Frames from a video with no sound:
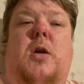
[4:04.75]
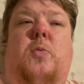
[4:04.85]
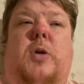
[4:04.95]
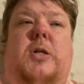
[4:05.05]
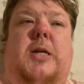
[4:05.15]

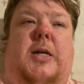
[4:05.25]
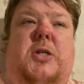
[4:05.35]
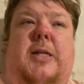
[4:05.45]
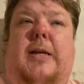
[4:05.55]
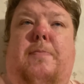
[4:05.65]
which
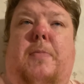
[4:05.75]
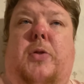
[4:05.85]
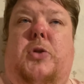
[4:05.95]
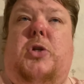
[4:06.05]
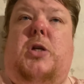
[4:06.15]
actually the
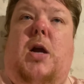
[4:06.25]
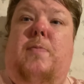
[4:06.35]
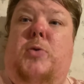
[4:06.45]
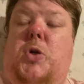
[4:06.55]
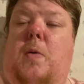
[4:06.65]
month's
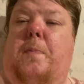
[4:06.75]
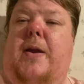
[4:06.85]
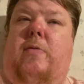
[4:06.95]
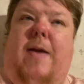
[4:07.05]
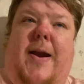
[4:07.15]
time should
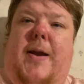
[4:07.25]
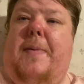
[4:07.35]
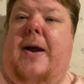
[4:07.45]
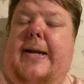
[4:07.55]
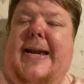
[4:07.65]
be around
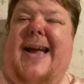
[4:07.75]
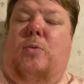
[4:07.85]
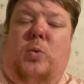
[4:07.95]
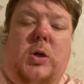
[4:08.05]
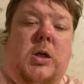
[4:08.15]
about
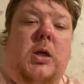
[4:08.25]
now,